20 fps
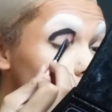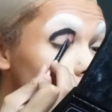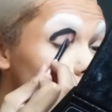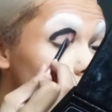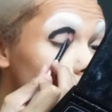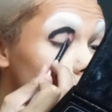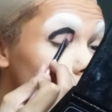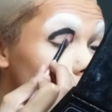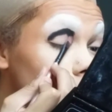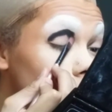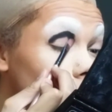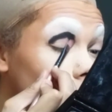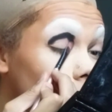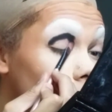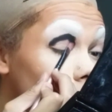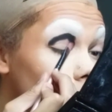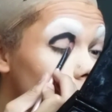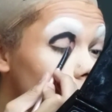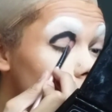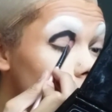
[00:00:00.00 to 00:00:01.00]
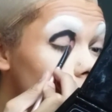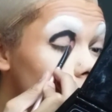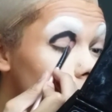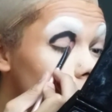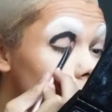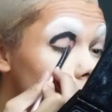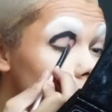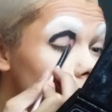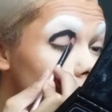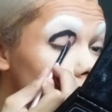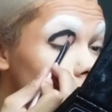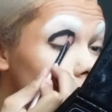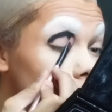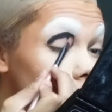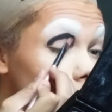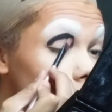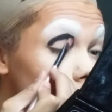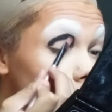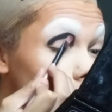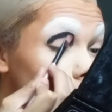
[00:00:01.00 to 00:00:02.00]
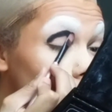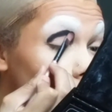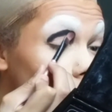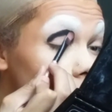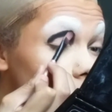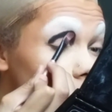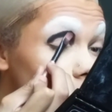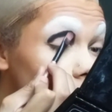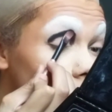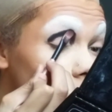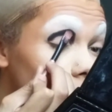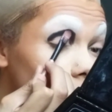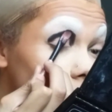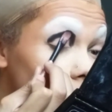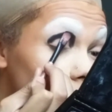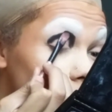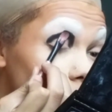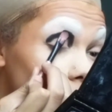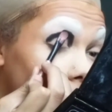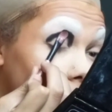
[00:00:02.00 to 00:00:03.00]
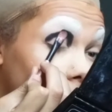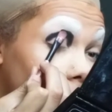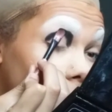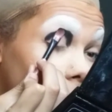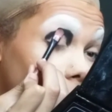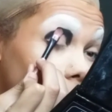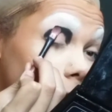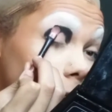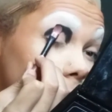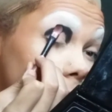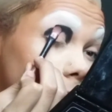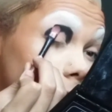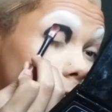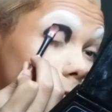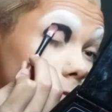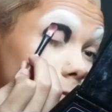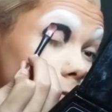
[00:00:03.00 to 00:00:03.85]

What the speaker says: continue sort of punching in this black eye.